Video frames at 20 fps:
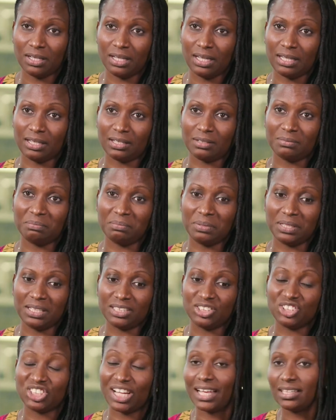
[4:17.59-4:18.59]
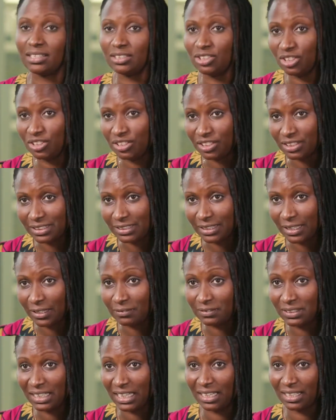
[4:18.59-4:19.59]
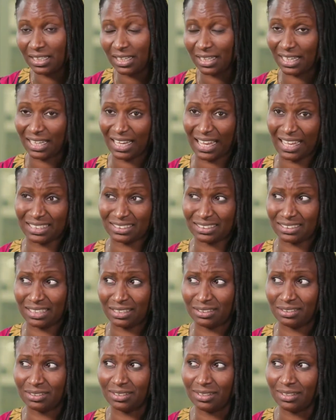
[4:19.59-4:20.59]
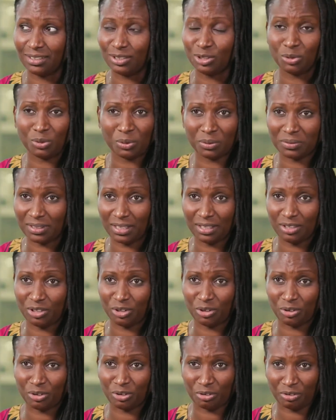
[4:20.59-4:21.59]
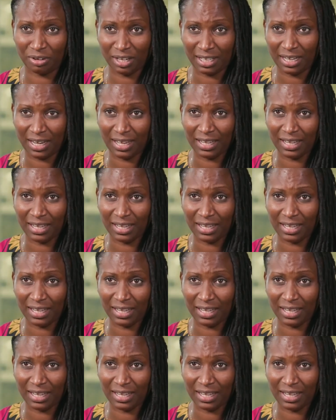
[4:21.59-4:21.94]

It can be challenging yourself, taking a class that you don't think you're great